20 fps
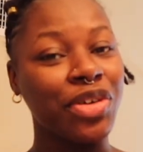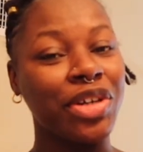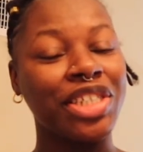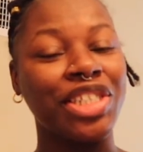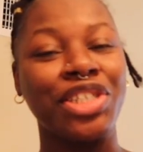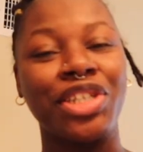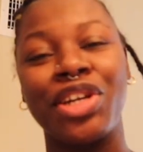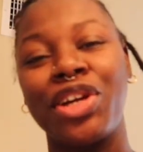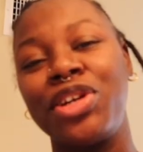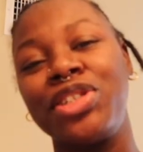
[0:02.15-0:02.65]
It's
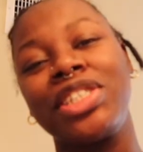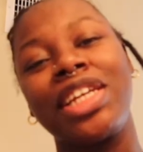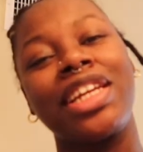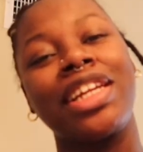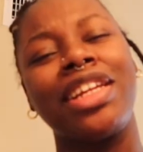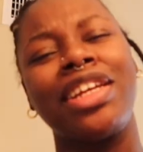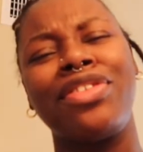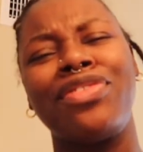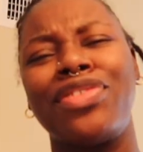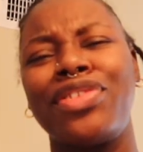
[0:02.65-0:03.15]
your girl Jada
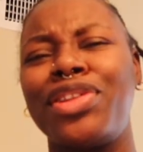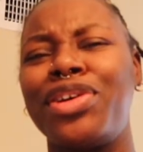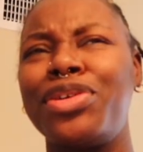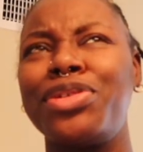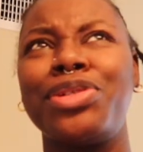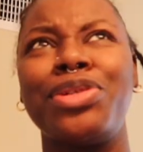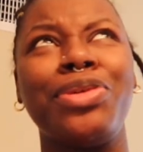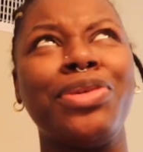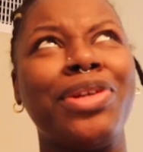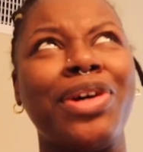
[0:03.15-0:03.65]
Lin. For
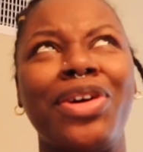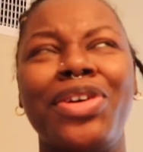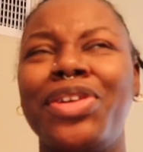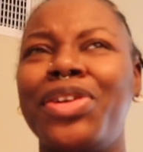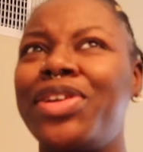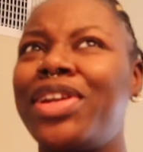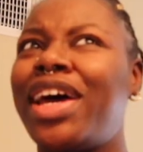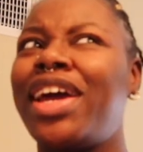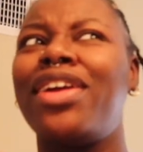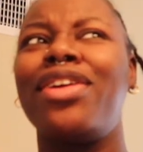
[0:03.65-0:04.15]
those who don't know,
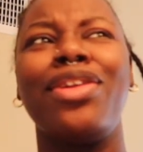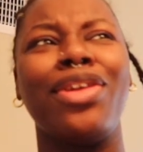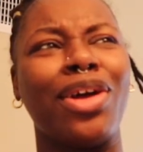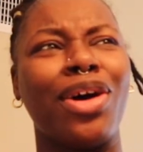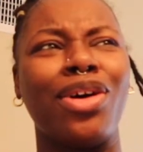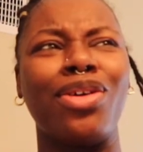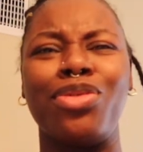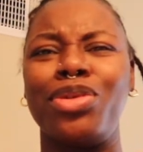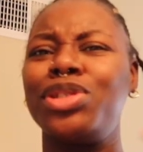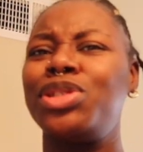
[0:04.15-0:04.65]
now you
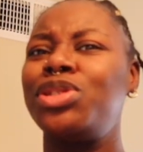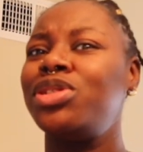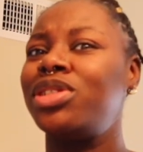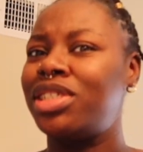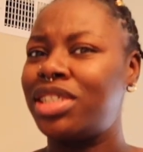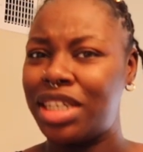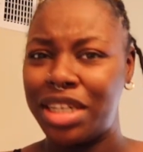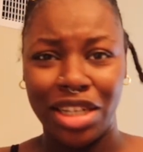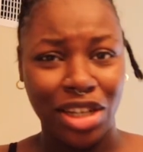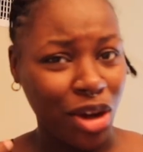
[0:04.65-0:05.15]
know, which you
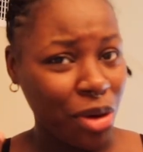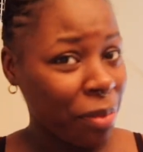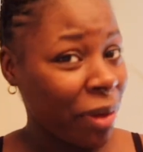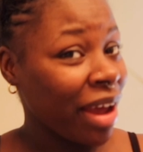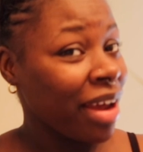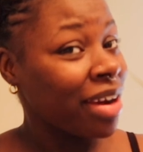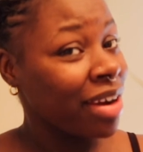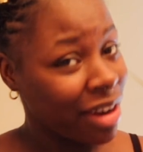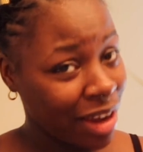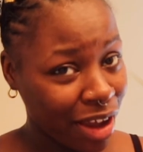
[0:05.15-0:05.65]
should know
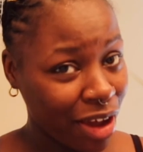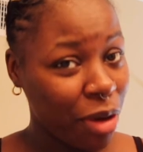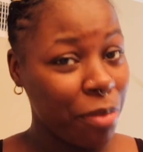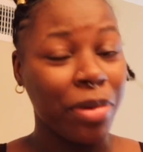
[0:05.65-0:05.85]
by now.